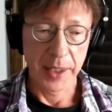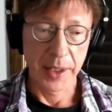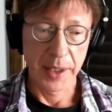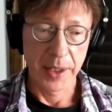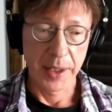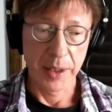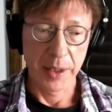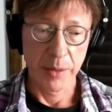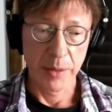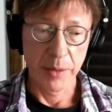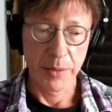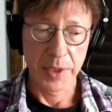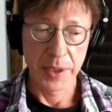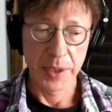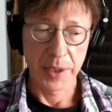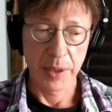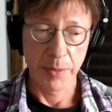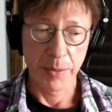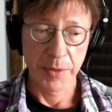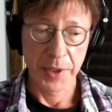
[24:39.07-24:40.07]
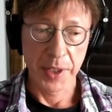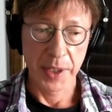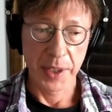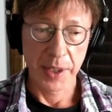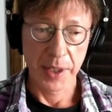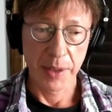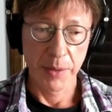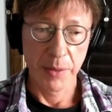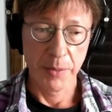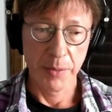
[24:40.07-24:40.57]
income is
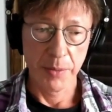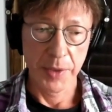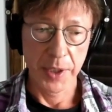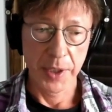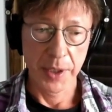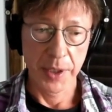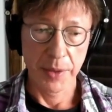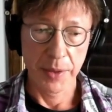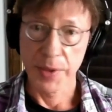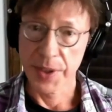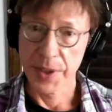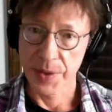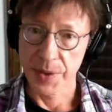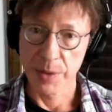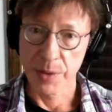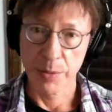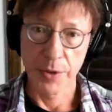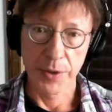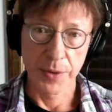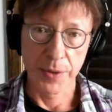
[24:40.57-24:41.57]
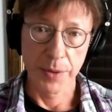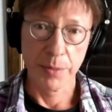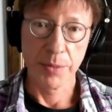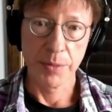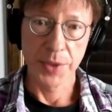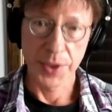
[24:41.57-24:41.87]
something that would be a reasonable